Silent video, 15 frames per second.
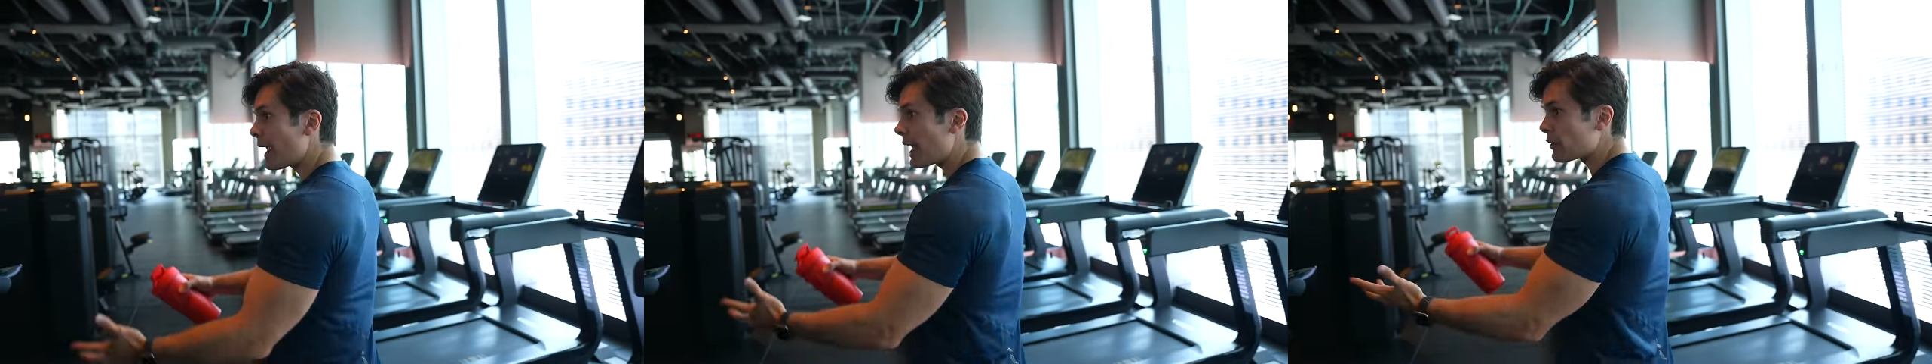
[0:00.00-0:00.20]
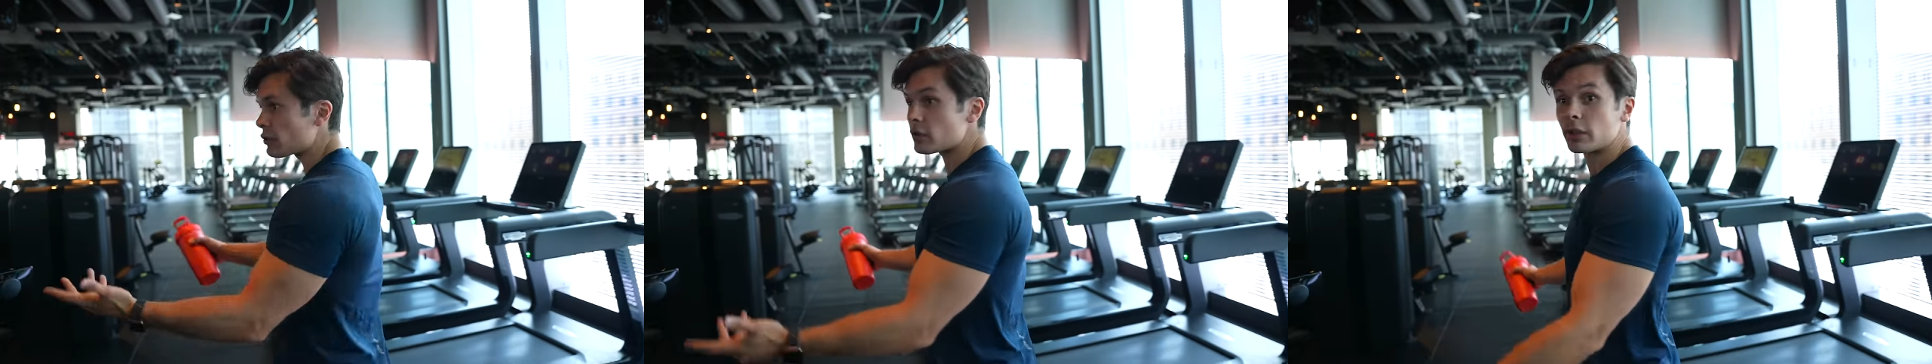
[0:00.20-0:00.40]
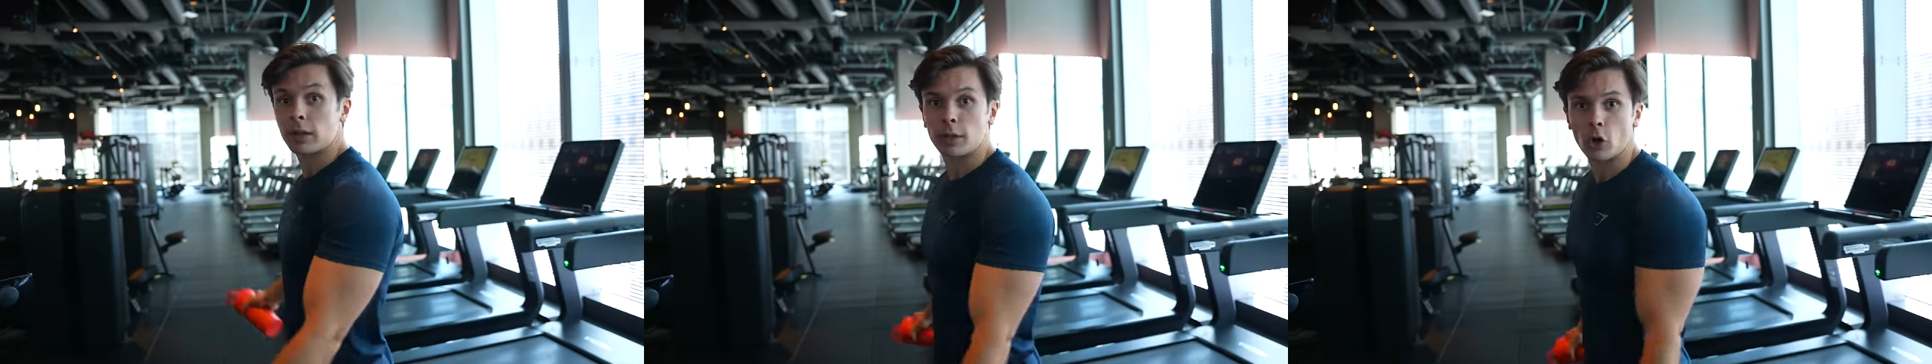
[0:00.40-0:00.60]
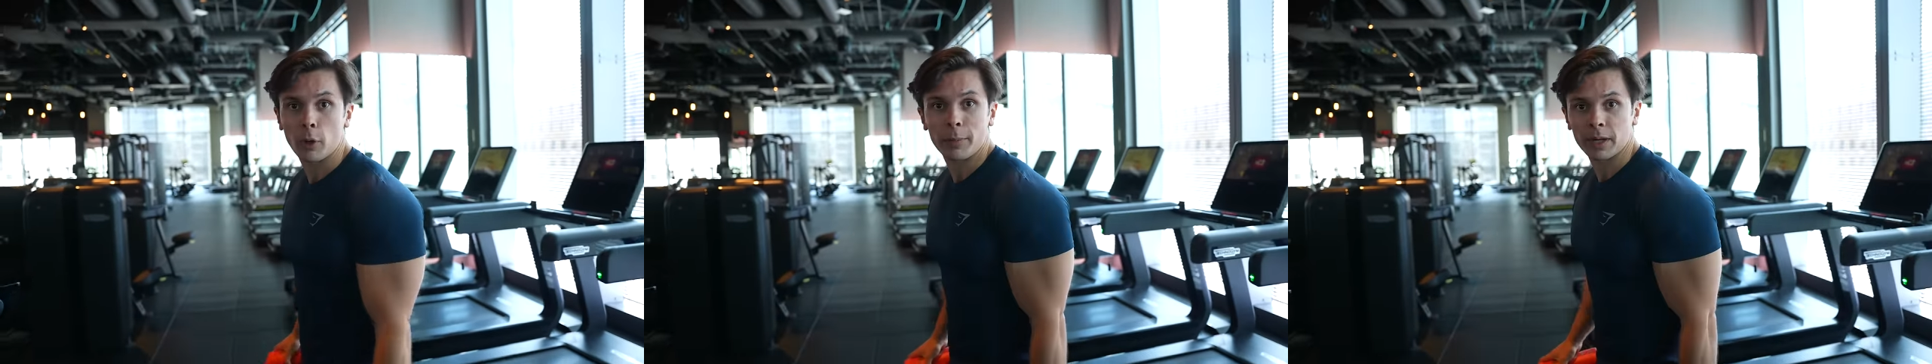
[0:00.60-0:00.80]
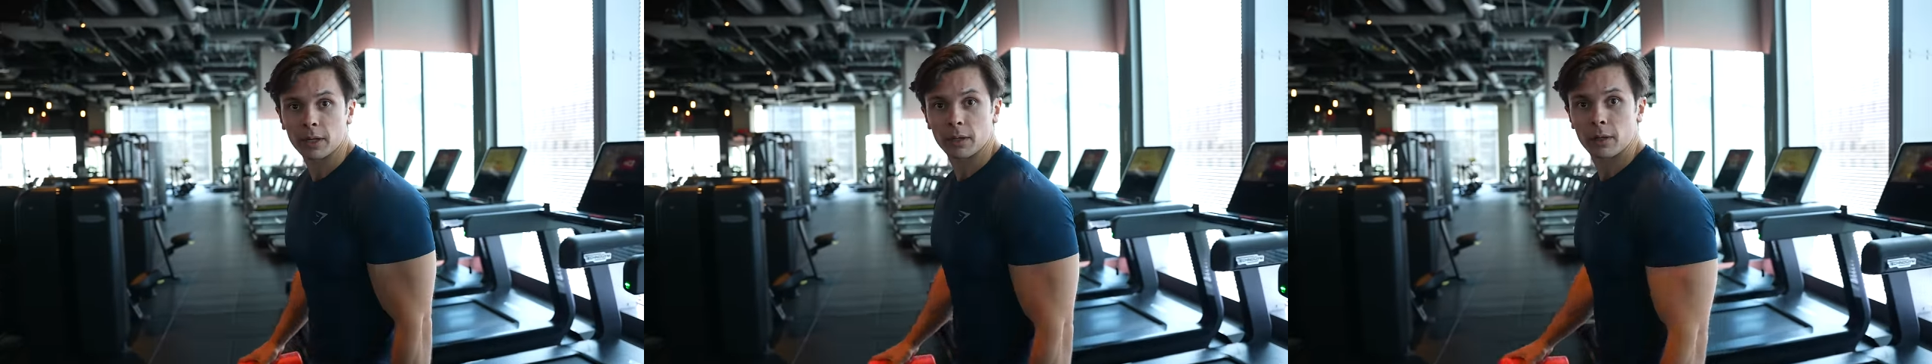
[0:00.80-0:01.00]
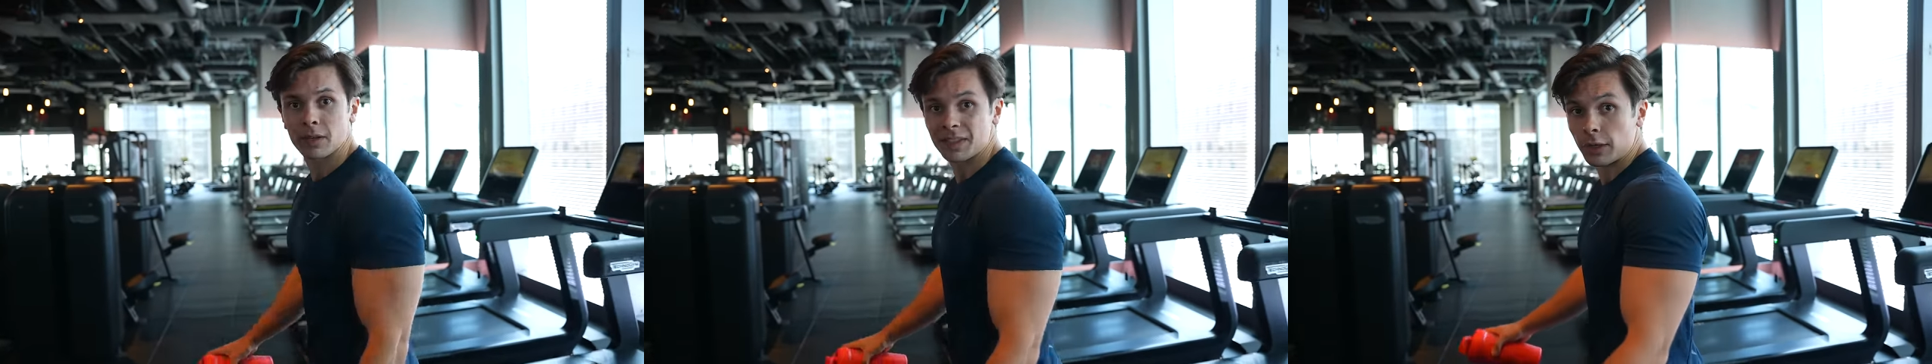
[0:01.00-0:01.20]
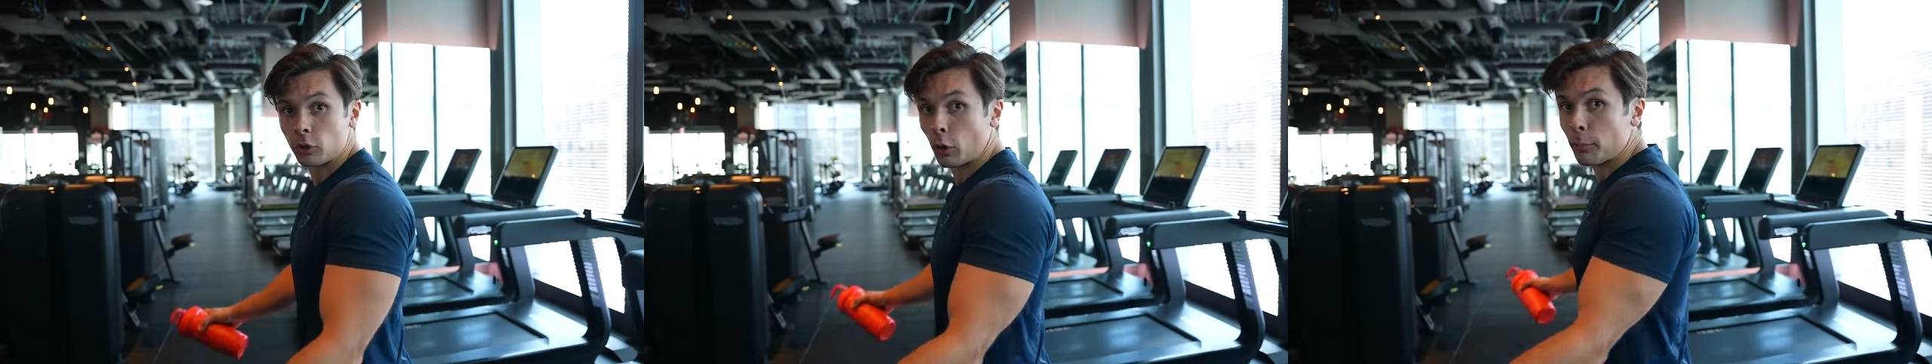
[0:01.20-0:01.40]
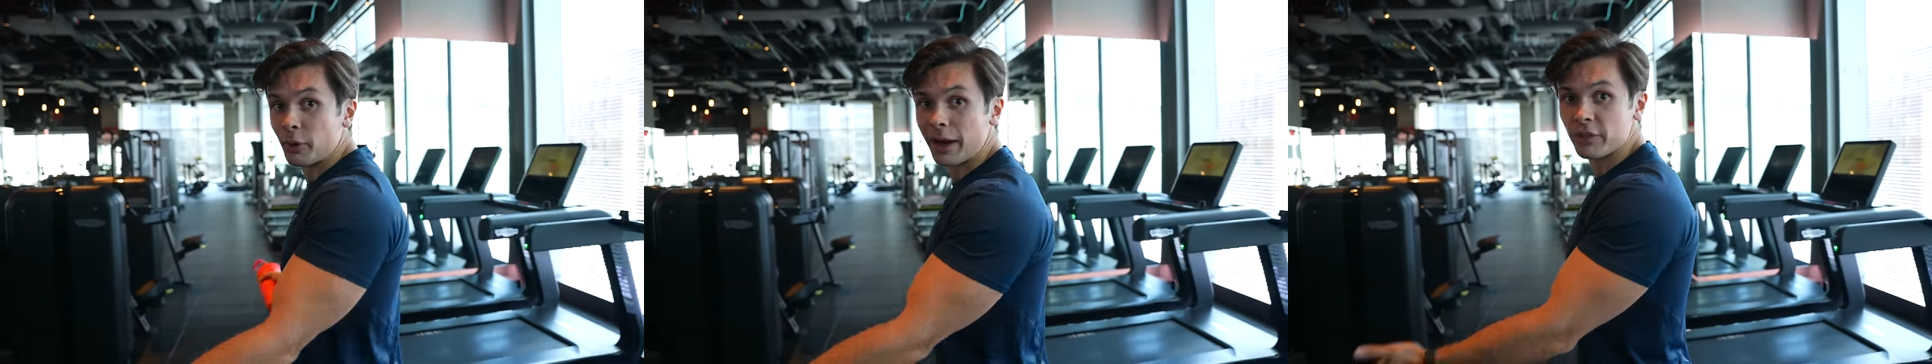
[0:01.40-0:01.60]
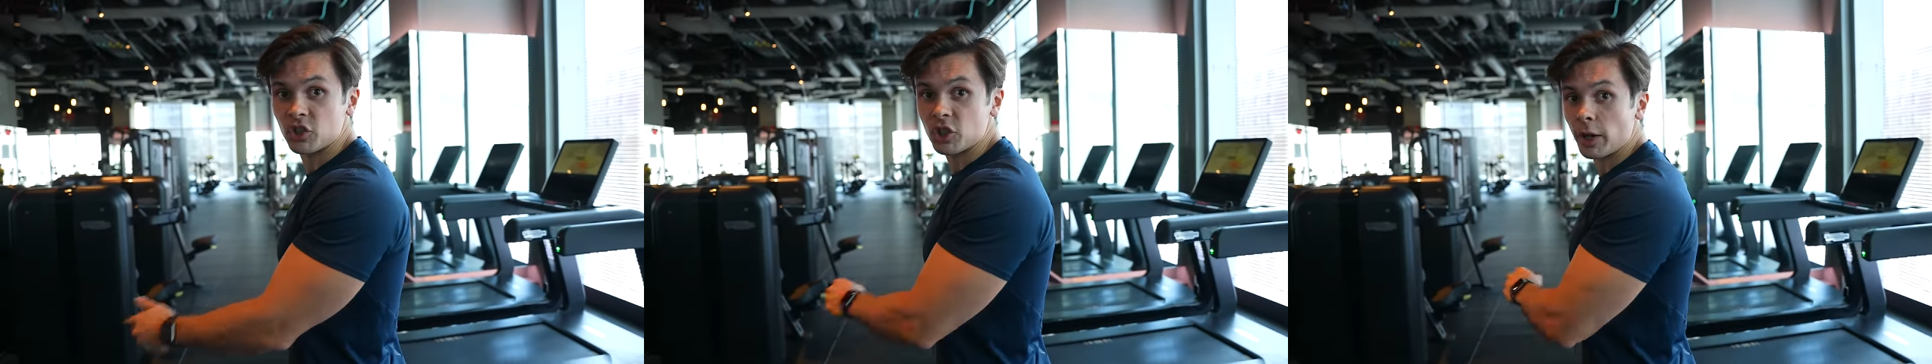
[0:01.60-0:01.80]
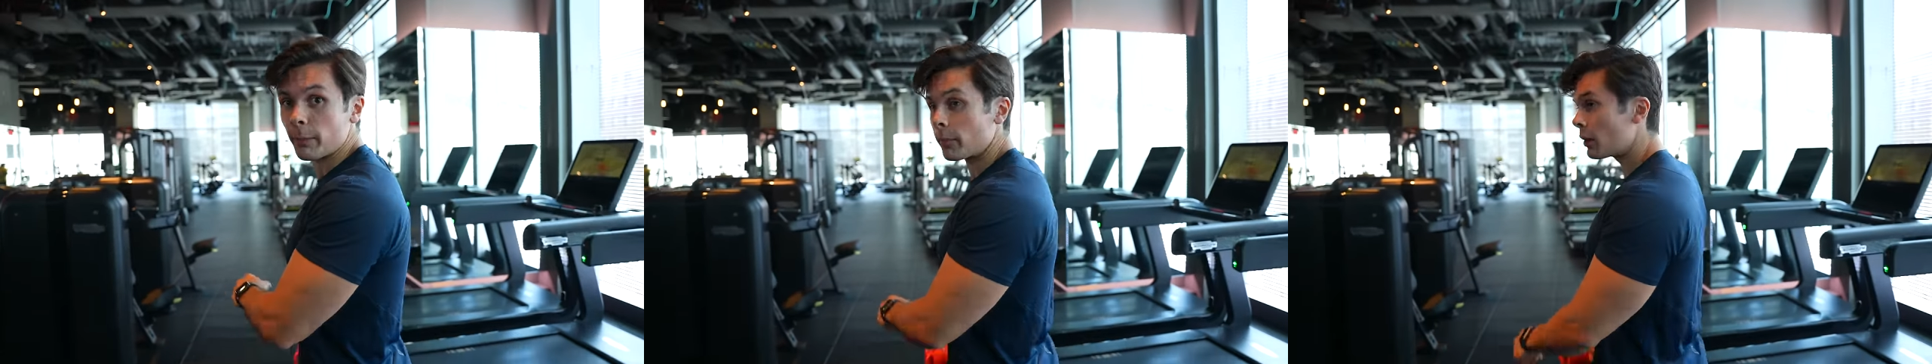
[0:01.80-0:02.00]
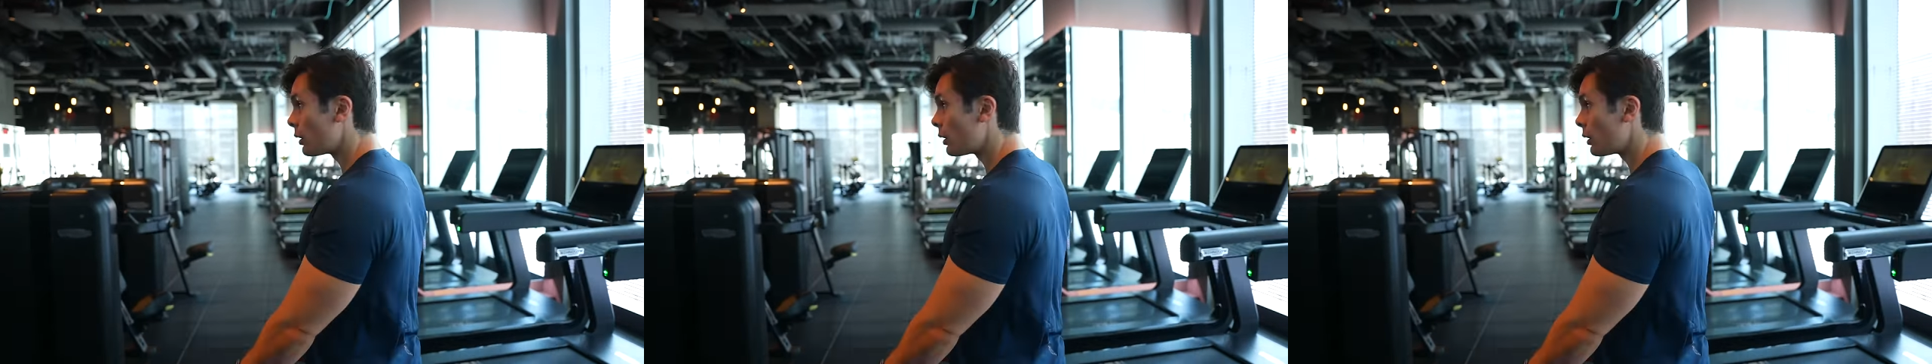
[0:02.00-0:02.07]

And there's literally nobody. It's like your own private gym.